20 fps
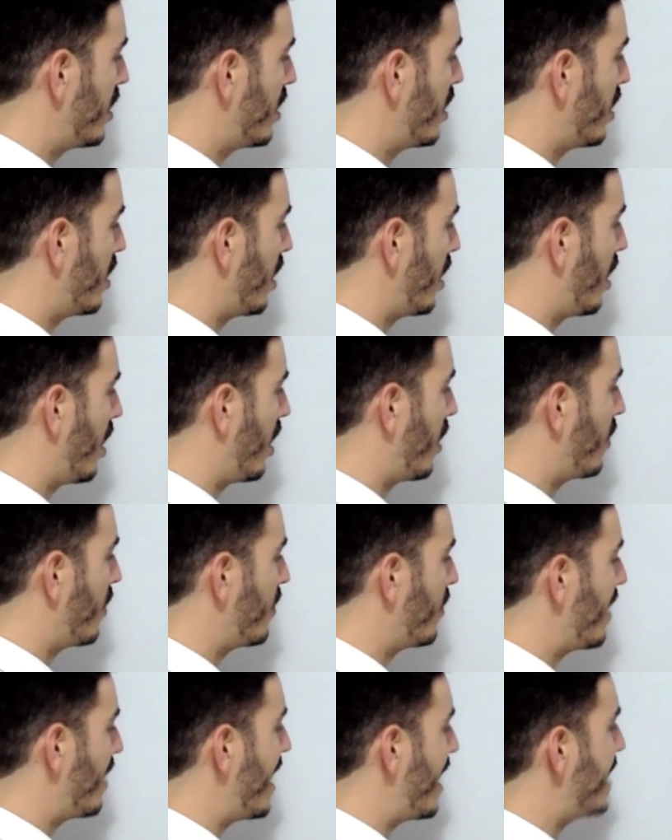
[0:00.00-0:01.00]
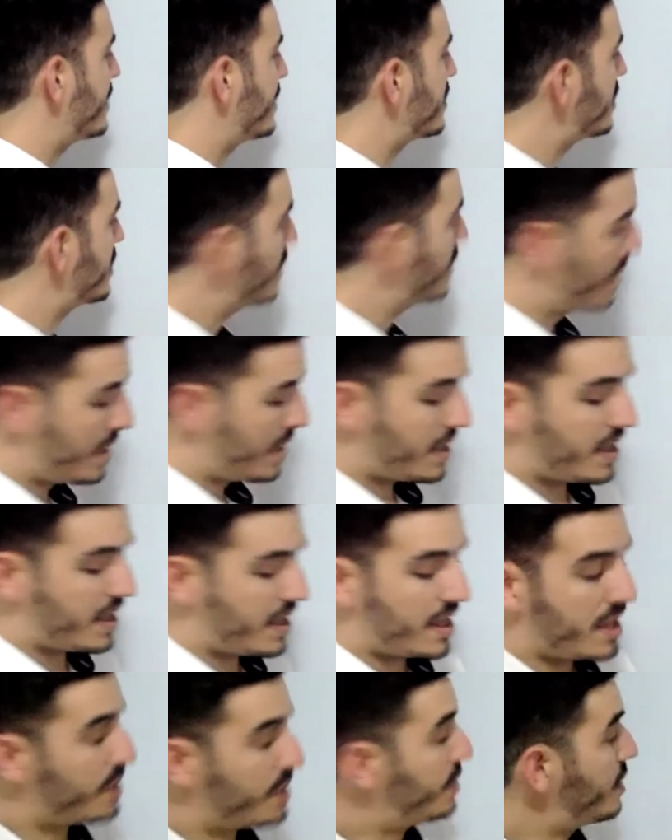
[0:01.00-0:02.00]
All right.
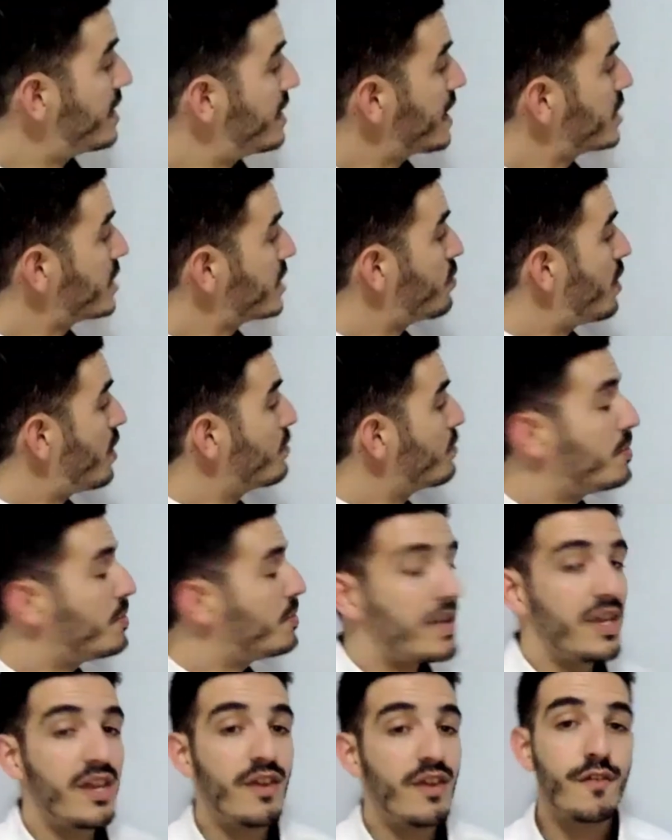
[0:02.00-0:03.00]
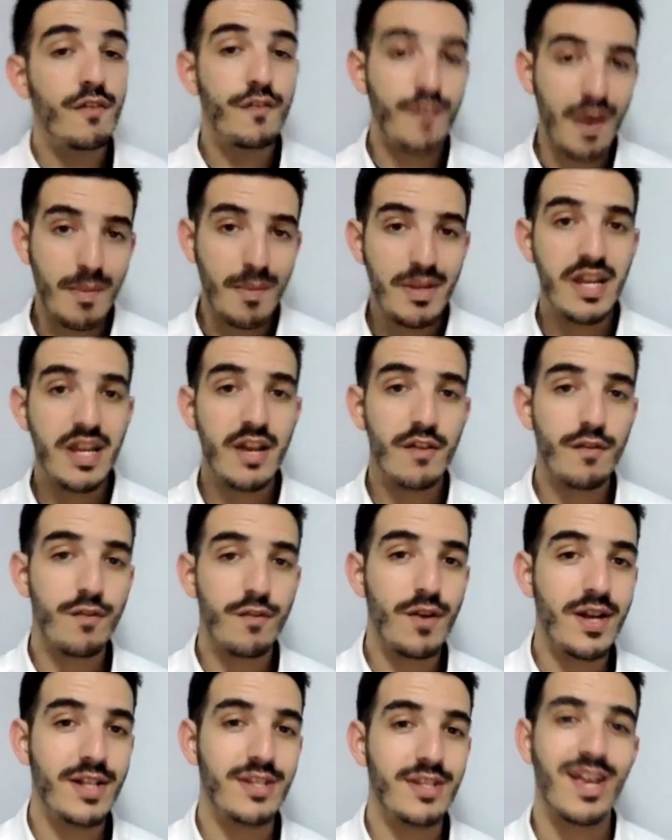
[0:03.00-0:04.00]
The next one will be family and
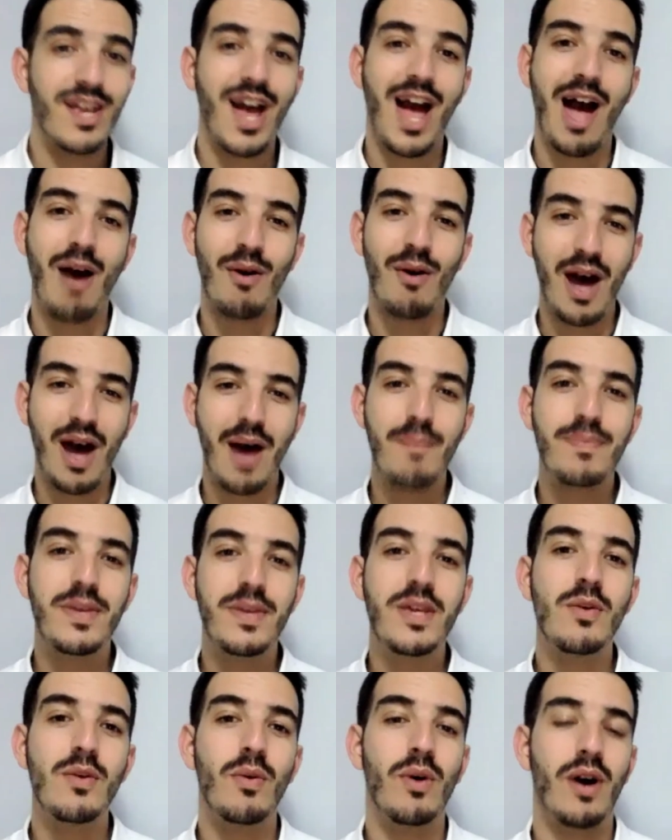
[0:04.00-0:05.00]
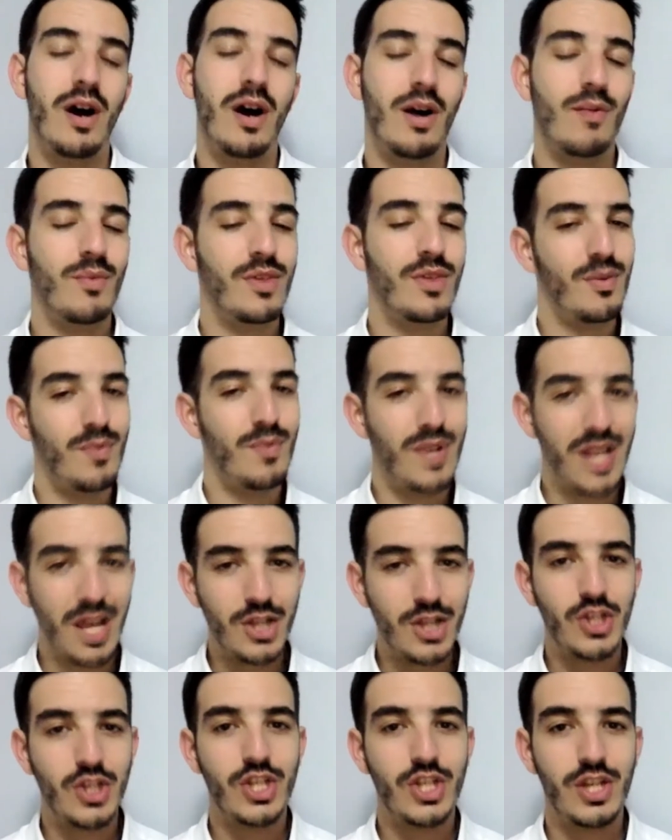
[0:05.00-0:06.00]
friends. How happy you are with the
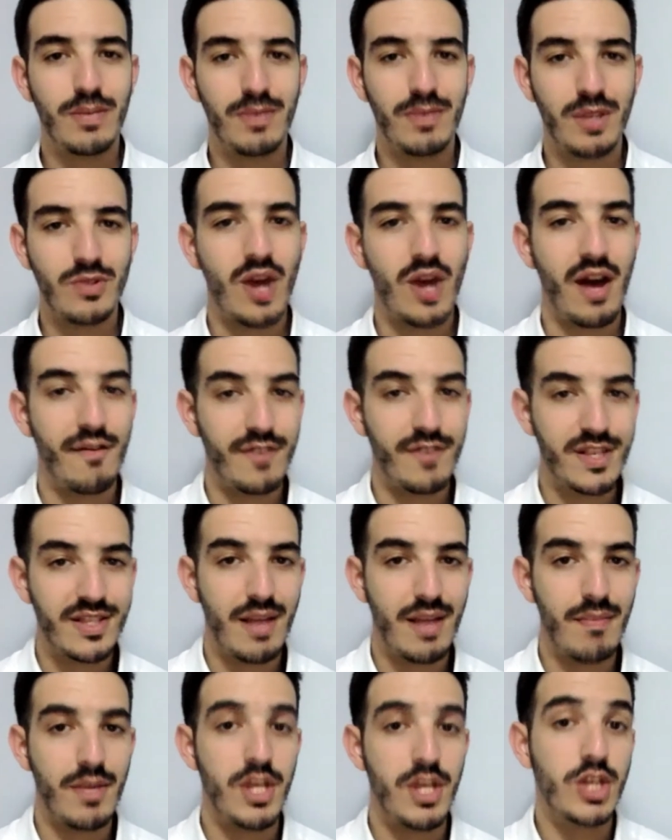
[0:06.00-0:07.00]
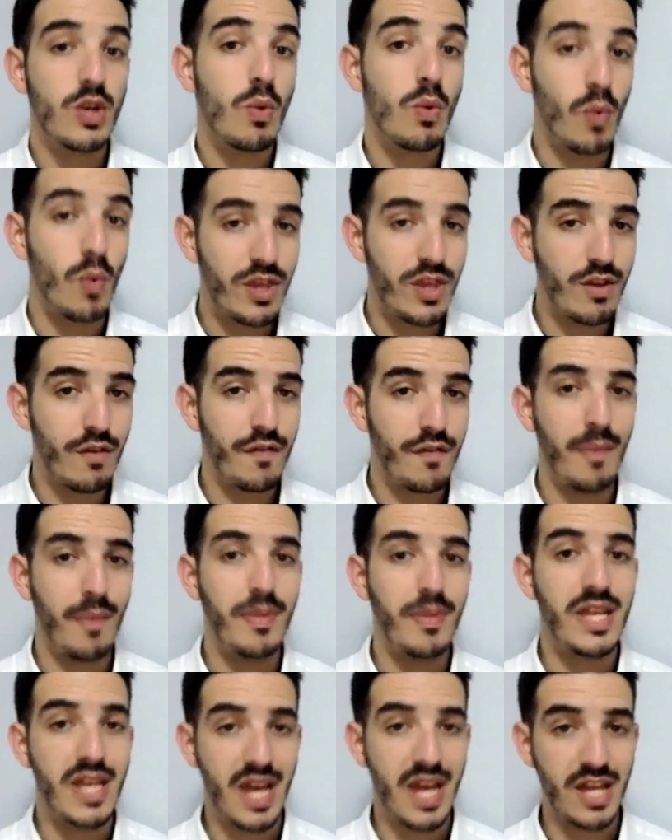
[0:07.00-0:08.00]
relationship that you have established with your
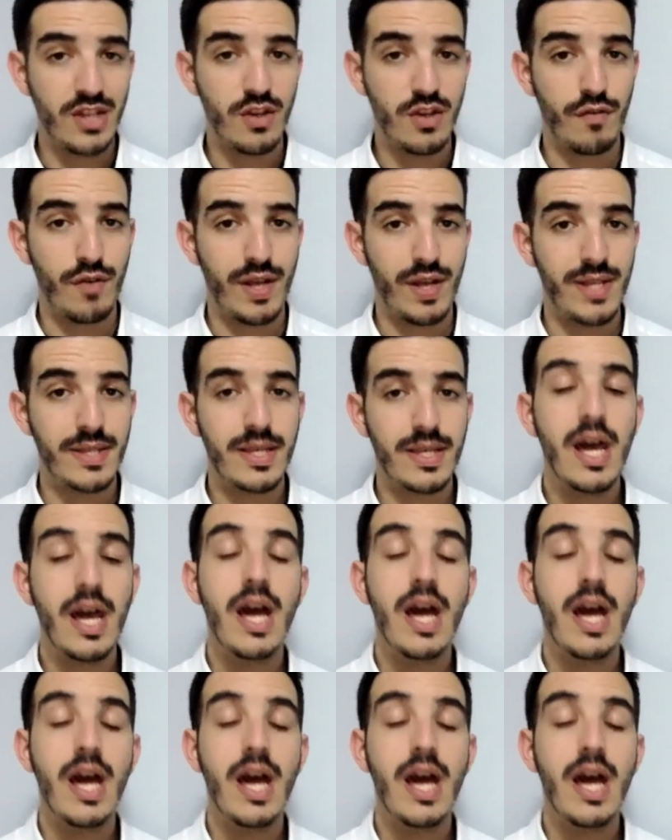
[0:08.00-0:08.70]
family and your friends.